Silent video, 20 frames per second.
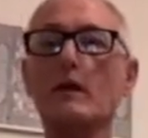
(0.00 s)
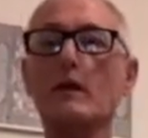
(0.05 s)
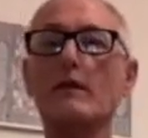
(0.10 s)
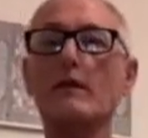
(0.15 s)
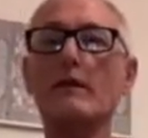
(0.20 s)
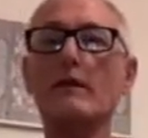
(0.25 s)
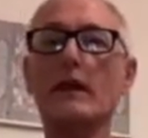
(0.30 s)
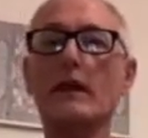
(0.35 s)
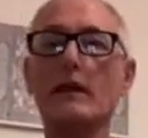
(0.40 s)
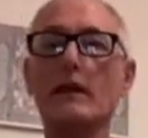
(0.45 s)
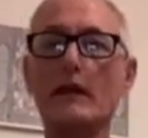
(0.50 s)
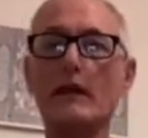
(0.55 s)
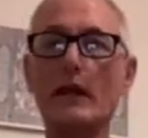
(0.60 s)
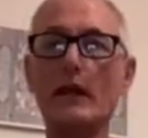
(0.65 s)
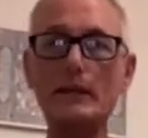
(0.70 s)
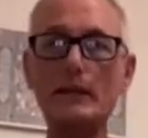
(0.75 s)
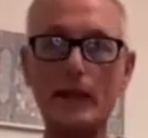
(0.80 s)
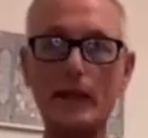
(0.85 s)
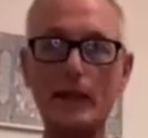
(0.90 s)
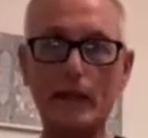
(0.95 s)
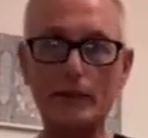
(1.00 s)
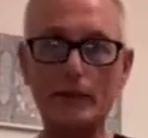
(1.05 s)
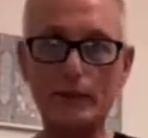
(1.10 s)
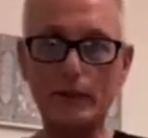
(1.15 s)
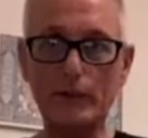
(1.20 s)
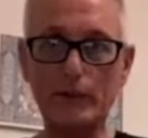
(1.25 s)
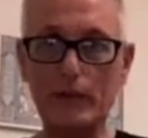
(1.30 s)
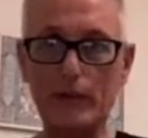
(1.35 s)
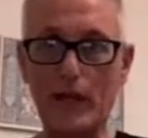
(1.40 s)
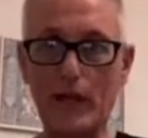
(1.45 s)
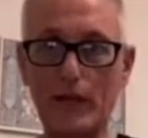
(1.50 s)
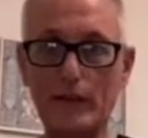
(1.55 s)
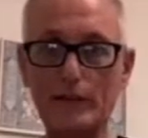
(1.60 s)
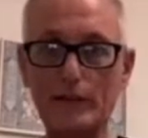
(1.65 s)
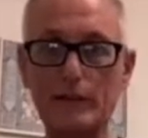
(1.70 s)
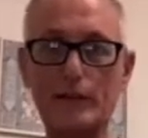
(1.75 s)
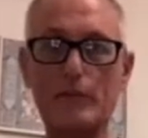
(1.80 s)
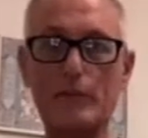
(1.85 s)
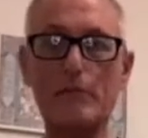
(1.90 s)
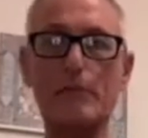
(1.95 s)
Now the next
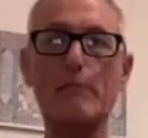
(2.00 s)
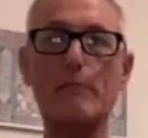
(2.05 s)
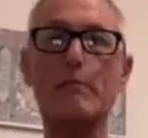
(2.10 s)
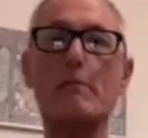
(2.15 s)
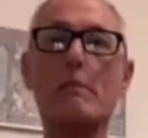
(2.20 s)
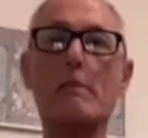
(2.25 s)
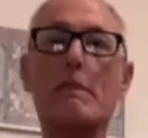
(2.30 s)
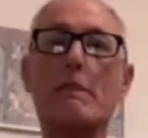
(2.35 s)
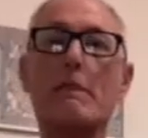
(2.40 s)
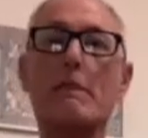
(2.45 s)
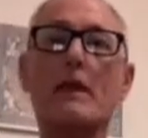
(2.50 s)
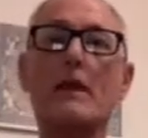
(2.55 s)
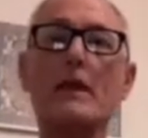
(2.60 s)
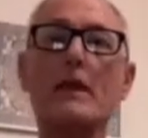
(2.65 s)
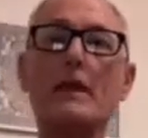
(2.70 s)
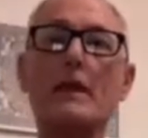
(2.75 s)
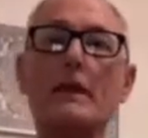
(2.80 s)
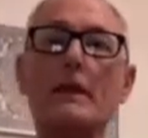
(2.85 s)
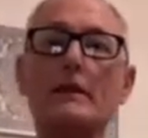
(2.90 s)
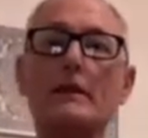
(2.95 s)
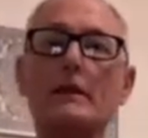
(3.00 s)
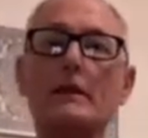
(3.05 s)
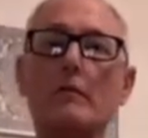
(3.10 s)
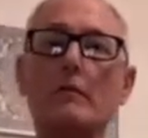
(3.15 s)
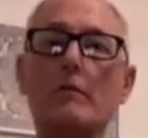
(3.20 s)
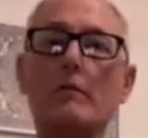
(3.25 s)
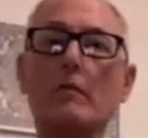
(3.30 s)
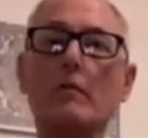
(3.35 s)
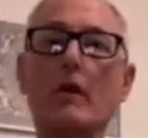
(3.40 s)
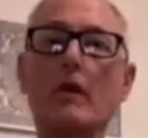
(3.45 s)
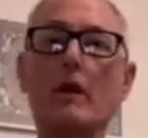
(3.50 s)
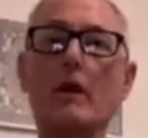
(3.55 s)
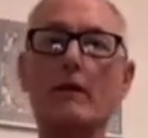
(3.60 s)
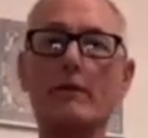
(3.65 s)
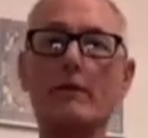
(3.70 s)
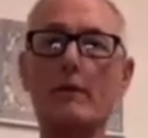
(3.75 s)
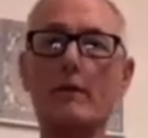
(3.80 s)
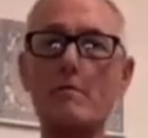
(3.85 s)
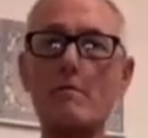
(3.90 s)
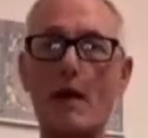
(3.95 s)
exercise is more of
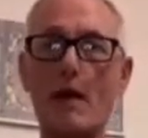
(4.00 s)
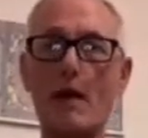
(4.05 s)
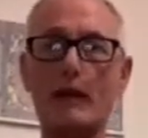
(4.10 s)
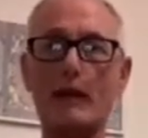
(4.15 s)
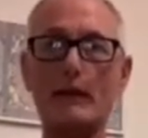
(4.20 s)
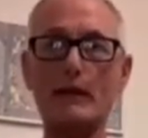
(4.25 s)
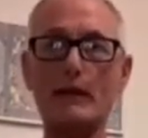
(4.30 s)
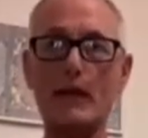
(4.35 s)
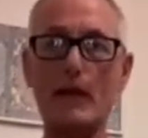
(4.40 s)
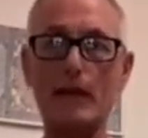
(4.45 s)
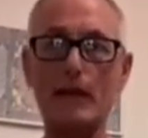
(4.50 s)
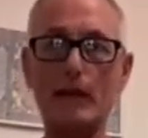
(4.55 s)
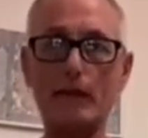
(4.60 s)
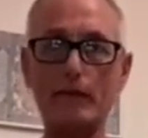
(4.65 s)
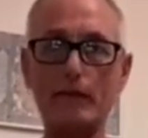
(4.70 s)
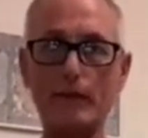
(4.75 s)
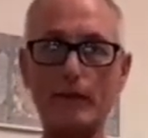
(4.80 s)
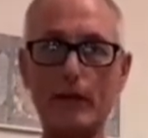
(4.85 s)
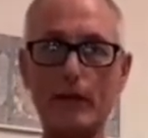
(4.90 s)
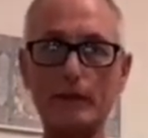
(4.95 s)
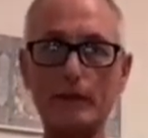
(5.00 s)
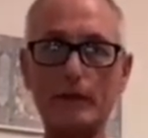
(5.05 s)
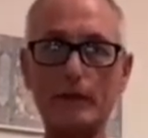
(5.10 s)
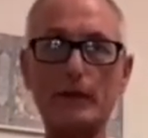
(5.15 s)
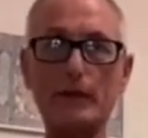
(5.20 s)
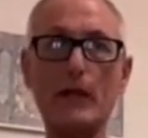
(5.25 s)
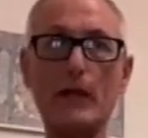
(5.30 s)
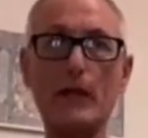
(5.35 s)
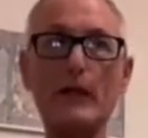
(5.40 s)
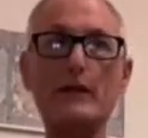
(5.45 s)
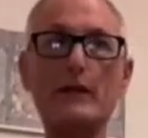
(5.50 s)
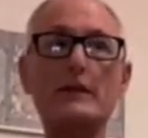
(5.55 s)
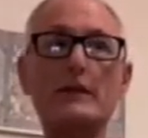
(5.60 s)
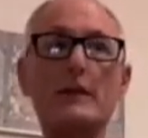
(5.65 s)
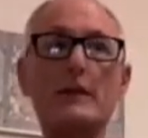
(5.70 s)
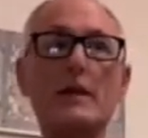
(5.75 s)
a meditative exercise.